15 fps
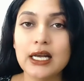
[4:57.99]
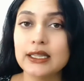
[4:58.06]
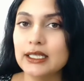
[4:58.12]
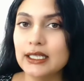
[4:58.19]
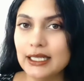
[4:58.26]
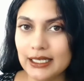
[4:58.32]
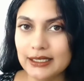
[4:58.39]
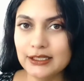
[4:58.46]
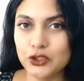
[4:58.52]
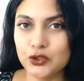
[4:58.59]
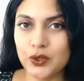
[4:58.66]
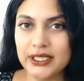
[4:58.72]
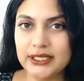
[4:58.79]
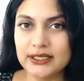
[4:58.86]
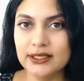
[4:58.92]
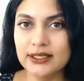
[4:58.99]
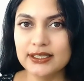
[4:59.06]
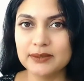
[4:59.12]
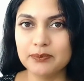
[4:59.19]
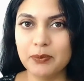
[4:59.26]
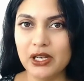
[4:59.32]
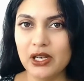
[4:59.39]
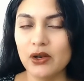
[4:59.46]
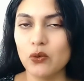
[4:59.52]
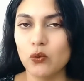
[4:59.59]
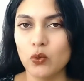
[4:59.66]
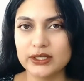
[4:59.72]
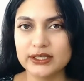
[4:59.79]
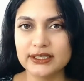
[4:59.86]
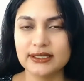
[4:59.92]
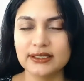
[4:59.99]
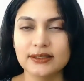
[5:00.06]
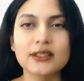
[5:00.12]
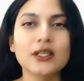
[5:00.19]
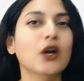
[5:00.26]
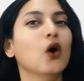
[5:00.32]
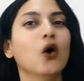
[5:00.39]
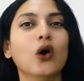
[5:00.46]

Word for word: The illustrator is Bill Watterson.